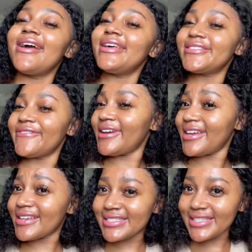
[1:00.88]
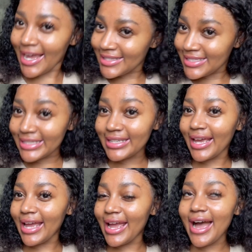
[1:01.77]
is a very exciting
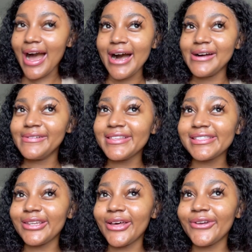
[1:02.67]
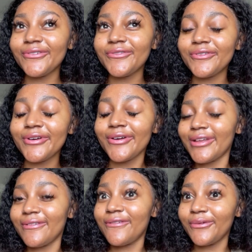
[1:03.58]
day. There's a lot of
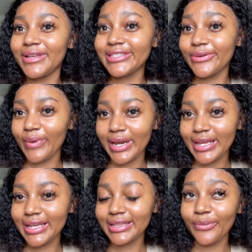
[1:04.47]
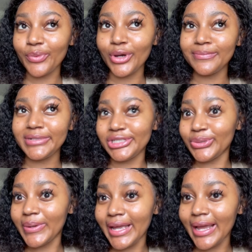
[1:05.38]
influencer work that we're gonna be
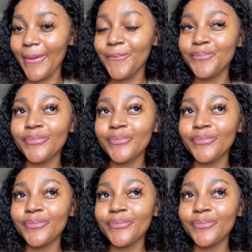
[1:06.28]
doing.